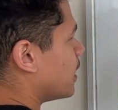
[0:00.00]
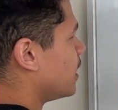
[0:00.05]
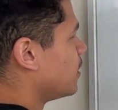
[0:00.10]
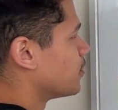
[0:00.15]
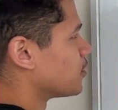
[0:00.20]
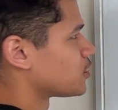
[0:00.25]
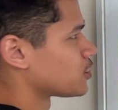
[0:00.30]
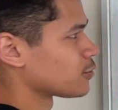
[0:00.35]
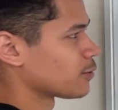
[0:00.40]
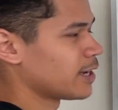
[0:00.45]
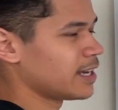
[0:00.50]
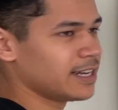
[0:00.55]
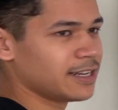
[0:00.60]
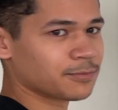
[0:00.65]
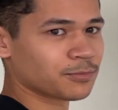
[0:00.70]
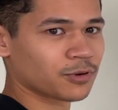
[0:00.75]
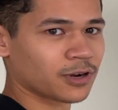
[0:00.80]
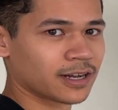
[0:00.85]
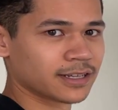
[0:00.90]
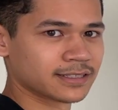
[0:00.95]
in your
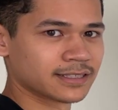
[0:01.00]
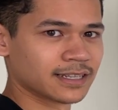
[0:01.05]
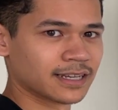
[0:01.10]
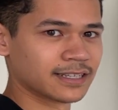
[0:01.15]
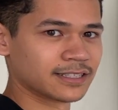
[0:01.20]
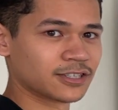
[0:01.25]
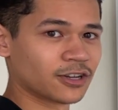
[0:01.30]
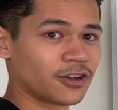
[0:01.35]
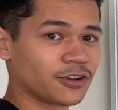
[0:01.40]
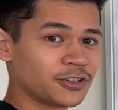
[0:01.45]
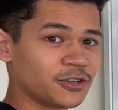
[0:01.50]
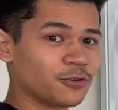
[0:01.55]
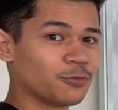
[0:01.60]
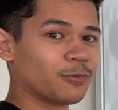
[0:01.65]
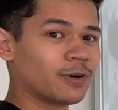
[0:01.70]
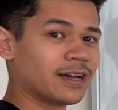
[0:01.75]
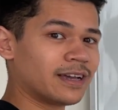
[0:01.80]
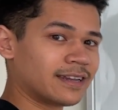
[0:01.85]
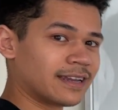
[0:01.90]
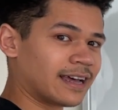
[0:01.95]
training process, on your
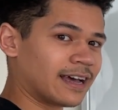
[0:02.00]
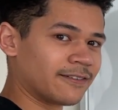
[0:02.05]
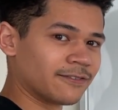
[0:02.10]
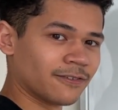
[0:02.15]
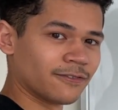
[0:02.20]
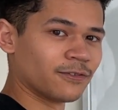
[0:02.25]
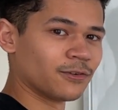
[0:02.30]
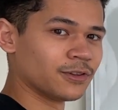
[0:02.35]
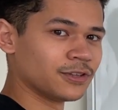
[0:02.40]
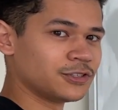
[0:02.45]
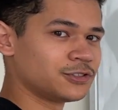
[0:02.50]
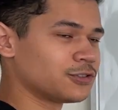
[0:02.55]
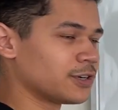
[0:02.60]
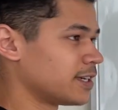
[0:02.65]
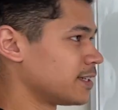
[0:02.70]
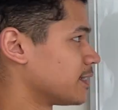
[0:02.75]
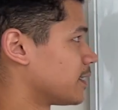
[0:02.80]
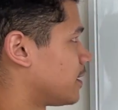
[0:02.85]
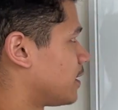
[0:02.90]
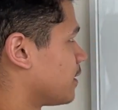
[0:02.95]
way to have a fully
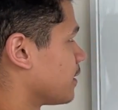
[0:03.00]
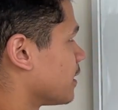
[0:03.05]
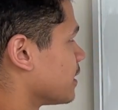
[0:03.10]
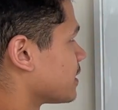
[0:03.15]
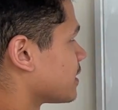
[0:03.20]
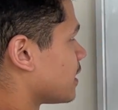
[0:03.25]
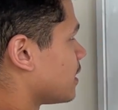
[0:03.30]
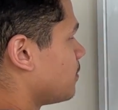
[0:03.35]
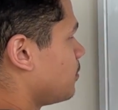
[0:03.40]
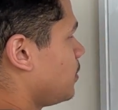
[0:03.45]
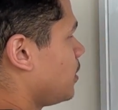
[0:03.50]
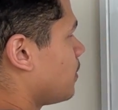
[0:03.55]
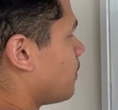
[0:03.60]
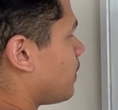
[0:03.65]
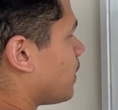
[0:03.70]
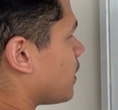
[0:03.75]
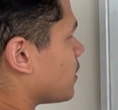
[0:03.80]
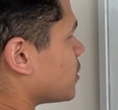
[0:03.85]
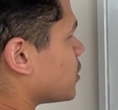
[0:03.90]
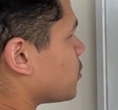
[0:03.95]
trained dog, it's gonna be
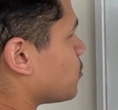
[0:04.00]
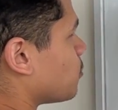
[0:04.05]
about